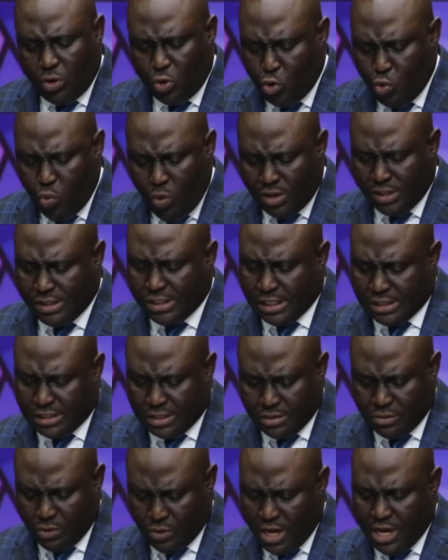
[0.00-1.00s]
one who wants
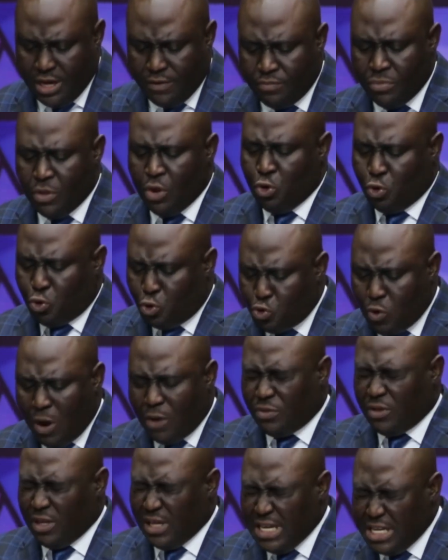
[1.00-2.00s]
it. Okay,
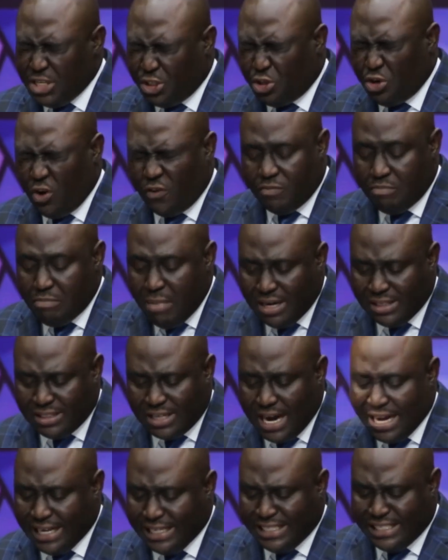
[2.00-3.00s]
throughout the history of
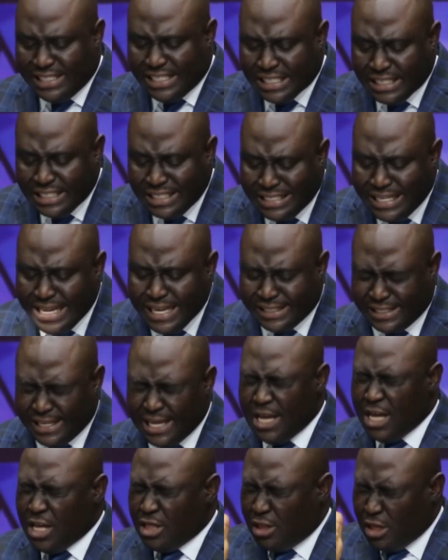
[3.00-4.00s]
mankind till
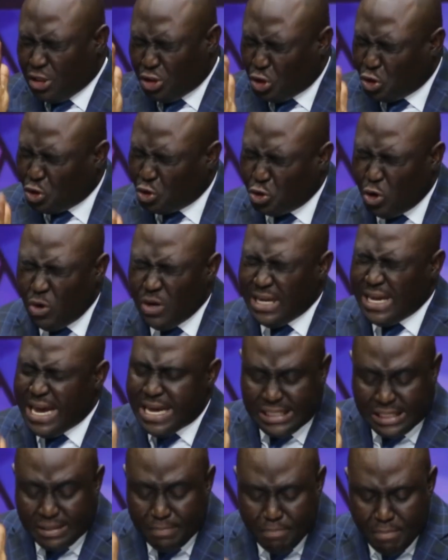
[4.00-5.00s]
date, the
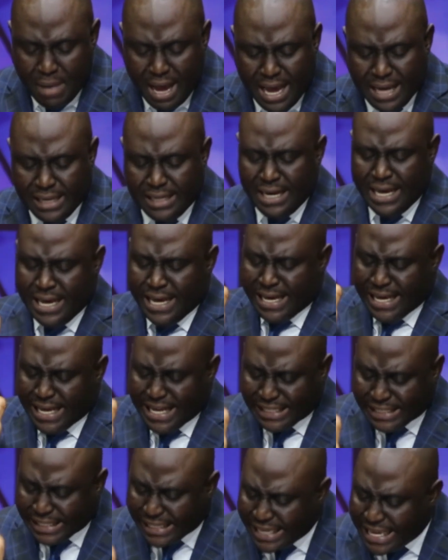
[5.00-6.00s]
strongest man
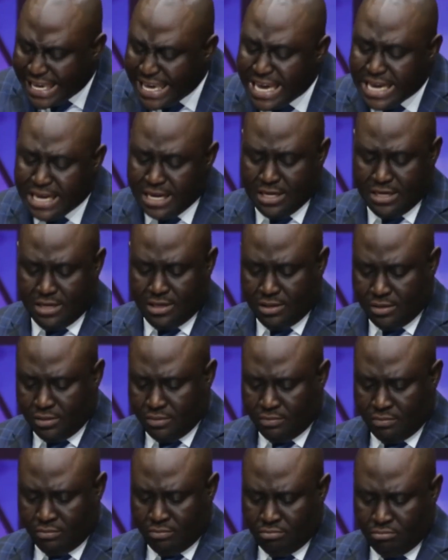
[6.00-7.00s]
is king.
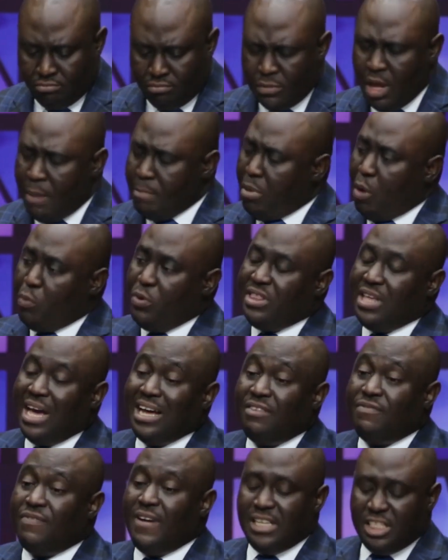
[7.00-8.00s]
But with
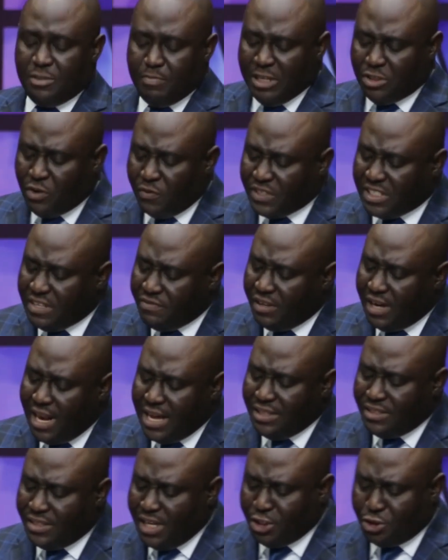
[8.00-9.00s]
the advancement of
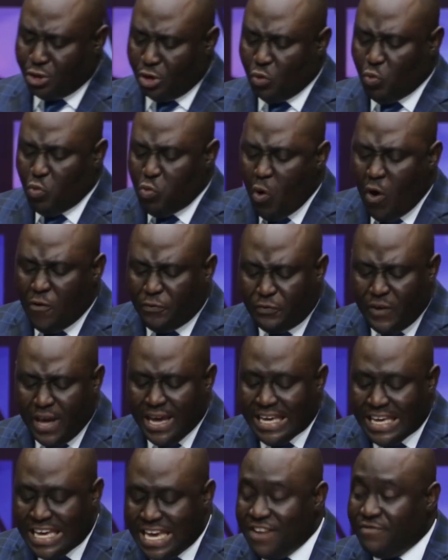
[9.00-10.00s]
civilization,
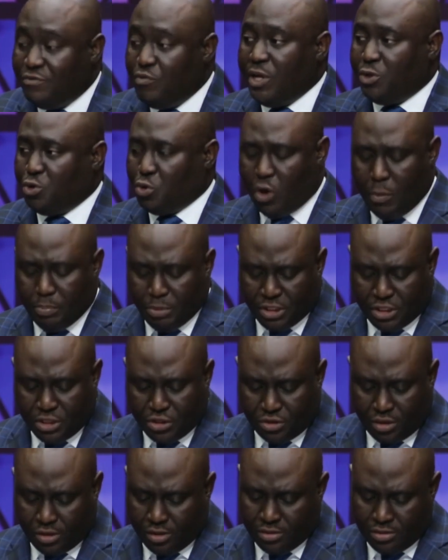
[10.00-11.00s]
warfare gave way to
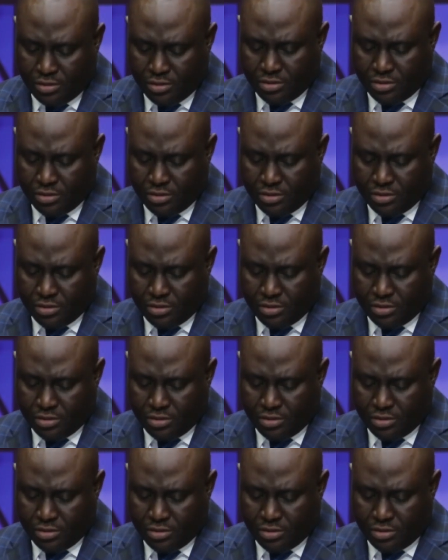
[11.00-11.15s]
competition.